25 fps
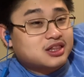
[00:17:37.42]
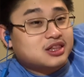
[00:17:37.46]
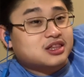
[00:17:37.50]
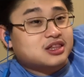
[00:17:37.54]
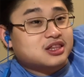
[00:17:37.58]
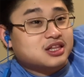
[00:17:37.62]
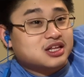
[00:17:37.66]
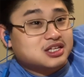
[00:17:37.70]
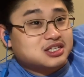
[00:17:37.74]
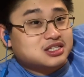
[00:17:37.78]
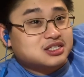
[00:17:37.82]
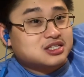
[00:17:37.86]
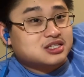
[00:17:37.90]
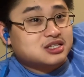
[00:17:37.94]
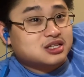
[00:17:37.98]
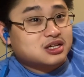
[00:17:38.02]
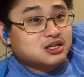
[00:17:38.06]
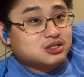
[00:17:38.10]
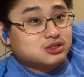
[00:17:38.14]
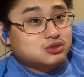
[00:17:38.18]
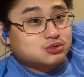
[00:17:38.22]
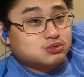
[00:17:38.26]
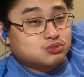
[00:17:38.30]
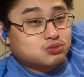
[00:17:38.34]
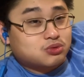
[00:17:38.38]
This
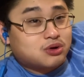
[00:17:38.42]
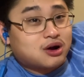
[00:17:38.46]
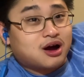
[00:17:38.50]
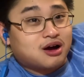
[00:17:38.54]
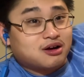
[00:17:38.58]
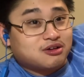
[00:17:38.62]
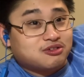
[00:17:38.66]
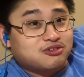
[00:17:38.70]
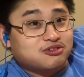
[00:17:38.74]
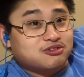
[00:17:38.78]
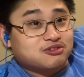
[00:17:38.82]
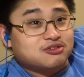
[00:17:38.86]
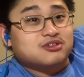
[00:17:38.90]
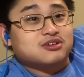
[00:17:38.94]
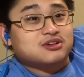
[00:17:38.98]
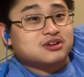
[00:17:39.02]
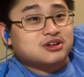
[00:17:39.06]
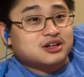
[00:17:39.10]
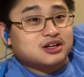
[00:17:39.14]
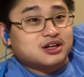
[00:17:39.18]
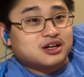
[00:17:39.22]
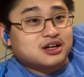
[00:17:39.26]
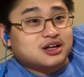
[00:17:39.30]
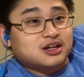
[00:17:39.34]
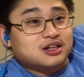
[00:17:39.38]
looks rough.
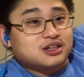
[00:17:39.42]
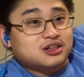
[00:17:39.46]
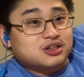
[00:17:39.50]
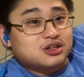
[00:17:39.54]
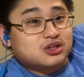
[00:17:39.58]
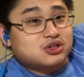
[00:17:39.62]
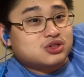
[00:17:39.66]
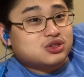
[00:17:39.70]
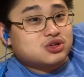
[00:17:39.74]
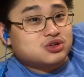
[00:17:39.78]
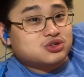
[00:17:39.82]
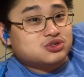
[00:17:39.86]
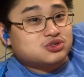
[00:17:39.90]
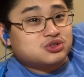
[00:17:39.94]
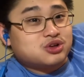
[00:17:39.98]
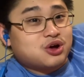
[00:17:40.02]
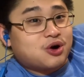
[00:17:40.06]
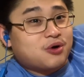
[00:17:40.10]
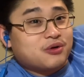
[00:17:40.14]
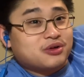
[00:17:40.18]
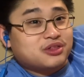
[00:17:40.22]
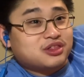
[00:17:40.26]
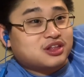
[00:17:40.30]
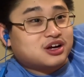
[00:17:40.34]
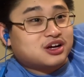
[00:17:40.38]
There's no
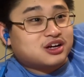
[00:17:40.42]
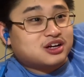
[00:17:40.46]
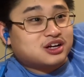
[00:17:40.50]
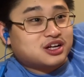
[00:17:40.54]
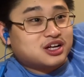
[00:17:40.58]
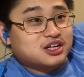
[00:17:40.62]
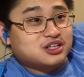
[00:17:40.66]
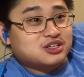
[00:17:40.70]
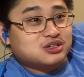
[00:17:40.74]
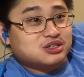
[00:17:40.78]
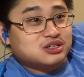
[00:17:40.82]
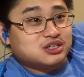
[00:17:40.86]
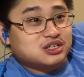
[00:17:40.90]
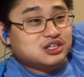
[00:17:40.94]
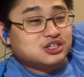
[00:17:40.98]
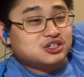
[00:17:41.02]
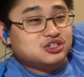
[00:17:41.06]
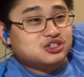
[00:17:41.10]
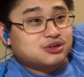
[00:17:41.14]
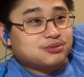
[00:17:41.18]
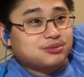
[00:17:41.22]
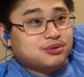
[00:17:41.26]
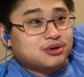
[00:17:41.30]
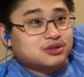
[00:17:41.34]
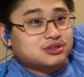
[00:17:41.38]
way they're gonna get to each
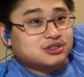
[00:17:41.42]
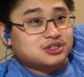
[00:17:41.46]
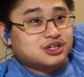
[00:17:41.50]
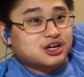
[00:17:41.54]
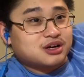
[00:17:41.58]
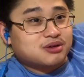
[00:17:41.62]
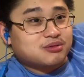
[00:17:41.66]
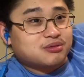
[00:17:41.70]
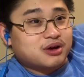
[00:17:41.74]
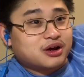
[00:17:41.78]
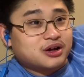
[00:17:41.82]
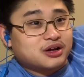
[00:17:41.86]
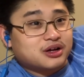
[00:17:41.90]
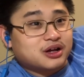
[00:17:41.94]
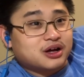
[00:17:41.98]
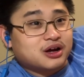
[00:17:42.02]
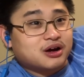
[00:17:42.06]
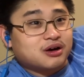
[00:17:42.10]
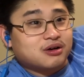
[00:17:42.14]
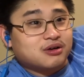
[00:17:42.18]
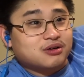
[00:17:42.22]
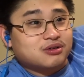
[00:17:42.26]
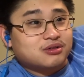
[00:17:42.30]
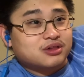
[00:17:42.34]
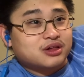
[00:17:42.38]
up on time right
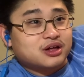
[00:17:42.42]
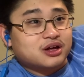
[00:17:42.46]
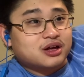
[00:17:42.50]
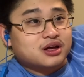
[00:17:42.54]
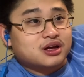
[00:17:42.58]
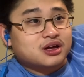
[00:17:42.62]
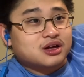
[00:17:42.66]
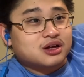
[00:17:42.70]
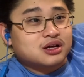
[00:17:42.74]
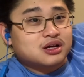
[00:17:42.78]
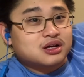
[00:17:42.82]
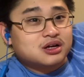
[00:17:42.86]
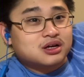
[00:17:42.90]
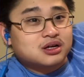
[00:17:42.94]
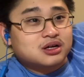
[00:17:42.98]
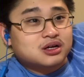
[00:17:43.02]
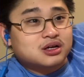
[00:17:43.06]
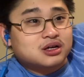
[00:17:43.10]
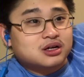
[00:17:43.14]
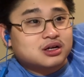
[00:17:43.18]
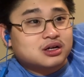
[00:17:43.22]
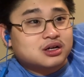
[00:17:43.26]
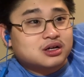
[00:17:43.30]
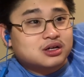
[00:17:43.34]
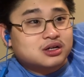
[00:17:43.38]
now, are they?
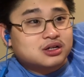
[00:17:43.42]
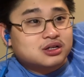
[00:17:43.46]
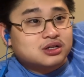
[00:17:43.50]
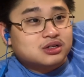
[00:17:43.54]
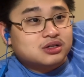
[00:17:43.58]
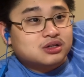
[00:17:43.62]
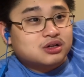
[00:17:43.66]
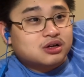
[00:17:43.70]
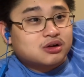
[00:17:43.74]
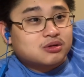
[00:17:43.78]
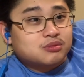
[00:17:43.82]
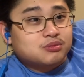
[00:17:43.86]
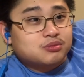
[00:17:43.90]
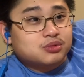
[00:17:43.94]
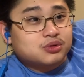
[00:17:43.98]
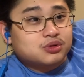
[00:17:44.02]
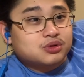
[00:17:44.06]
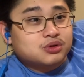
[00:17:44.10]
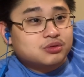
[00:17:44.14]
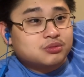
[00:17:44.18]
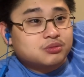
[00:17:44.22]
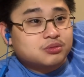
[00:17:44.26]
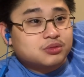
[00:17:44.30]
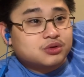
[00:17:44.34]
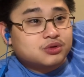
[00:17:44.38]
Dark blue
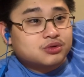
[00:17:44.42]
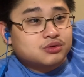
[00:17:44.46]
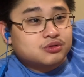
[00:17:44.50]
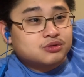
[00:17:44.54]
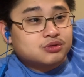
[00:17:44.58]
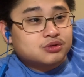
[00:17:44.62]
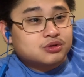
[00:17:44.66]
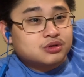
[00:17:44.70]
moon.